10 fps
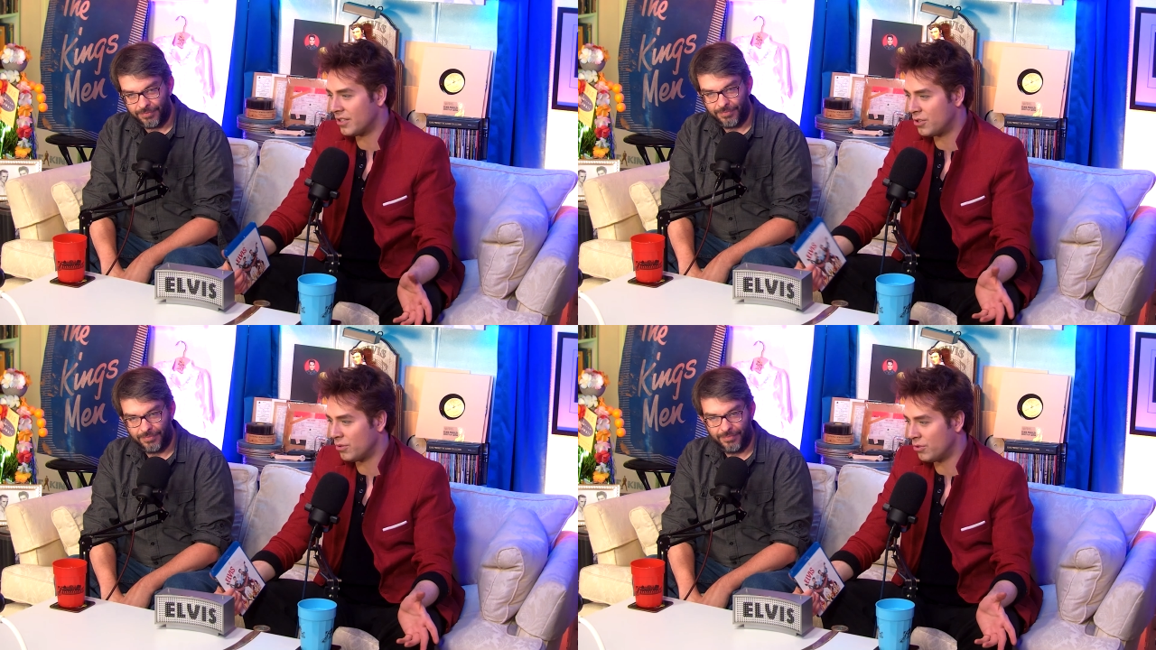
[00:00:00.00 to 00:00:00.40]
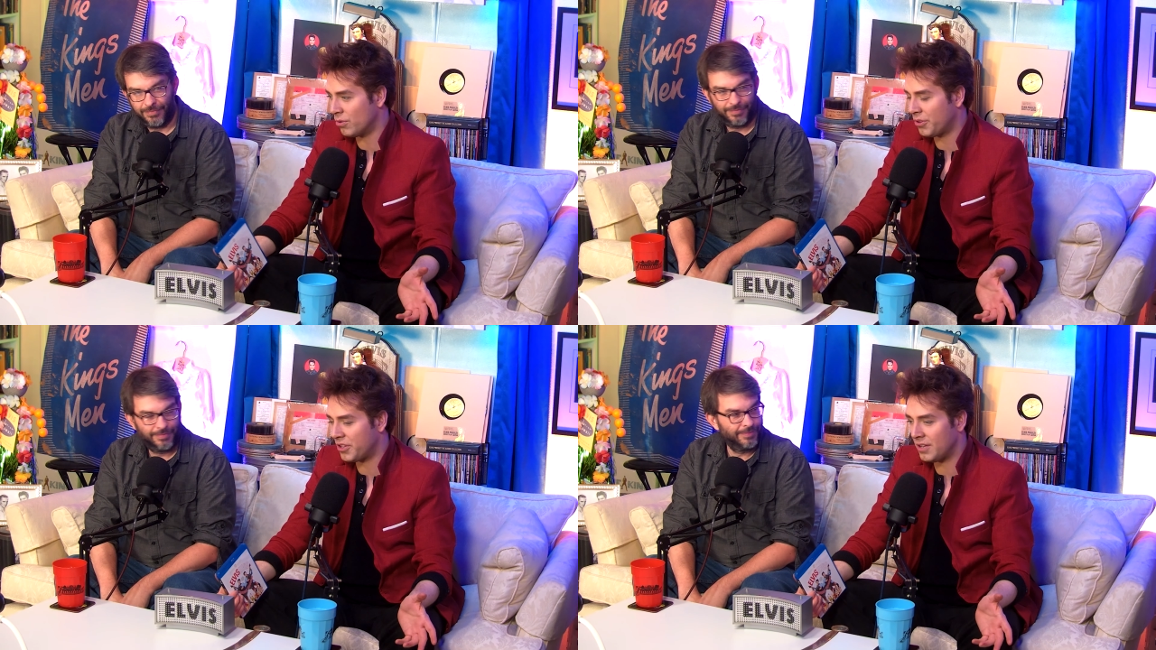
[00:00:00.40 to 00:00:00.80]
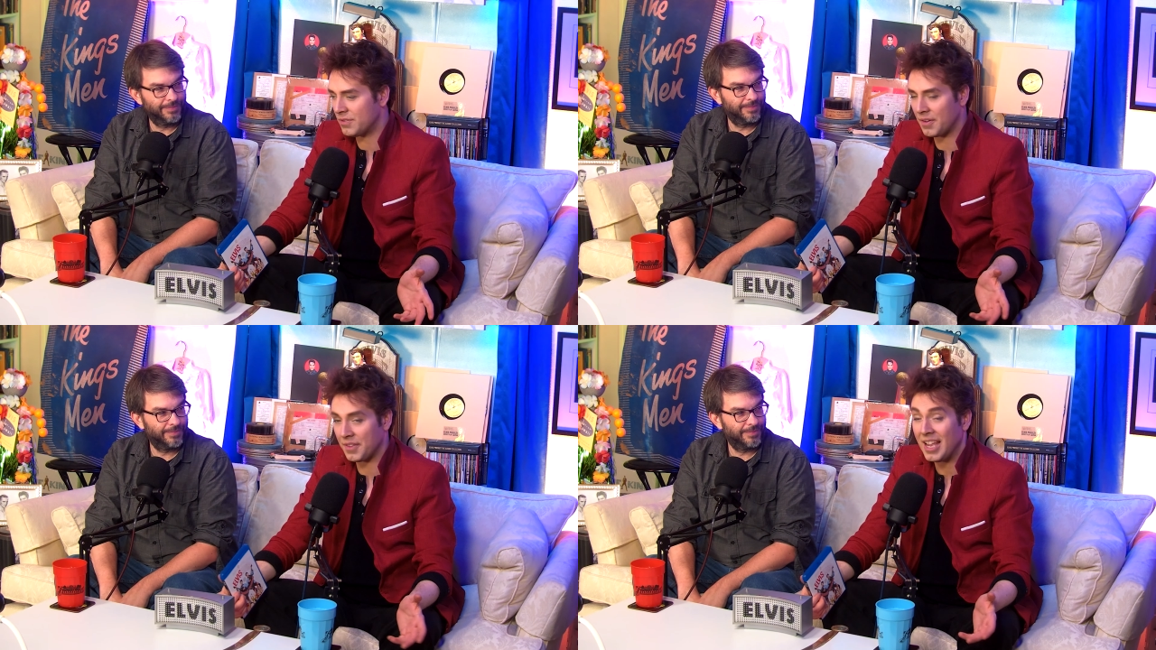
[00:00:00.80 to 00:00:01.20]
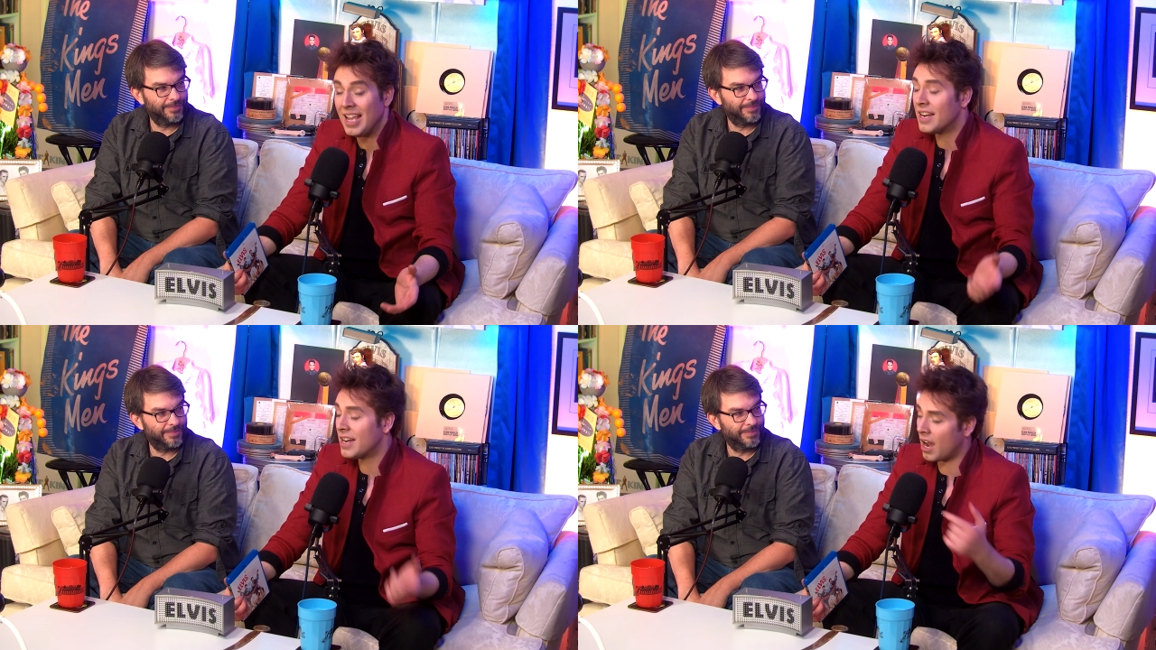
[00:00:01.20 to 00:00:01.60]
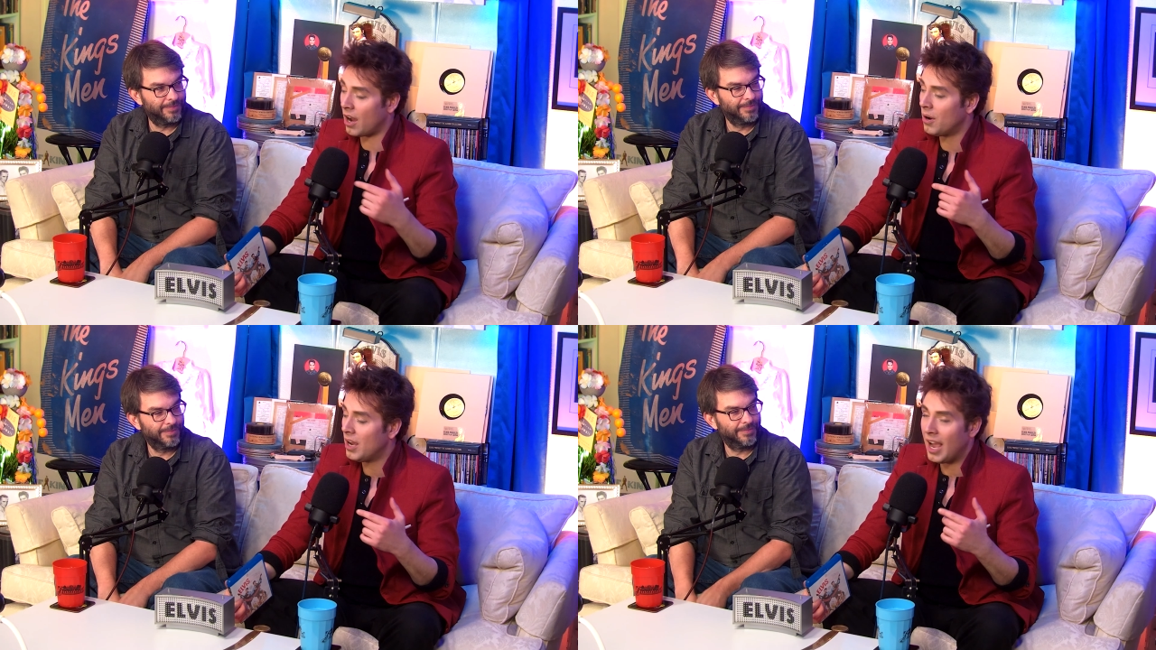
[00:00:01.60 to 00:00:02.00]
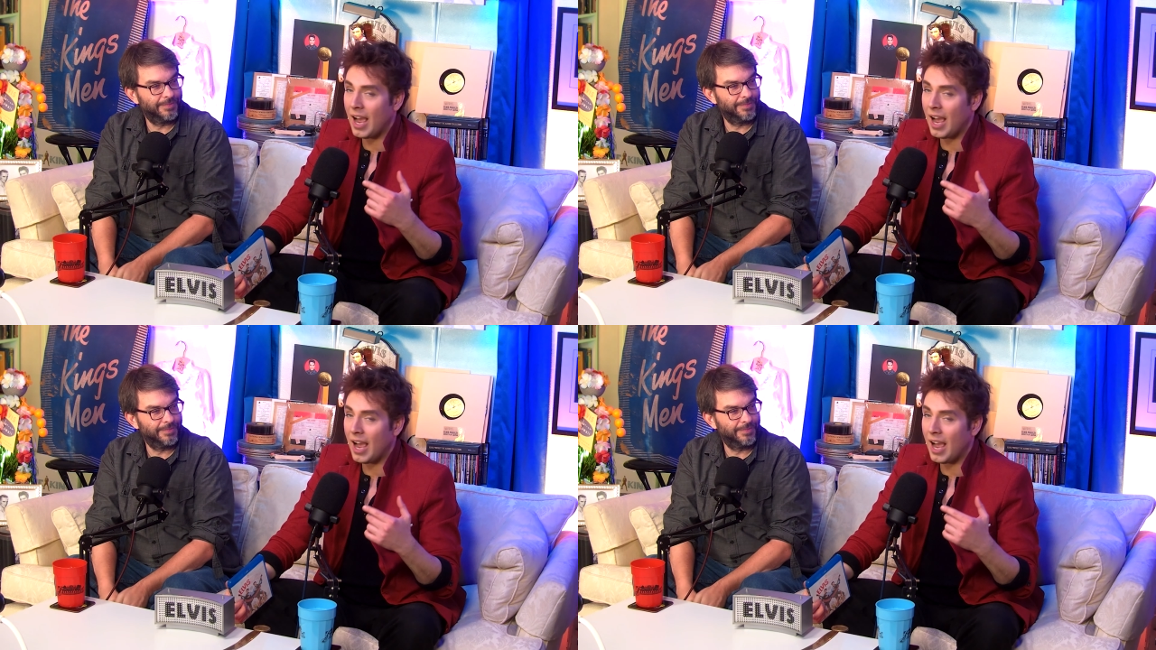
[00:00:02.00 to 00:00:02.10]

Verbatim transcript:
Speaker 1: the two jewel thieves, and everything. Now,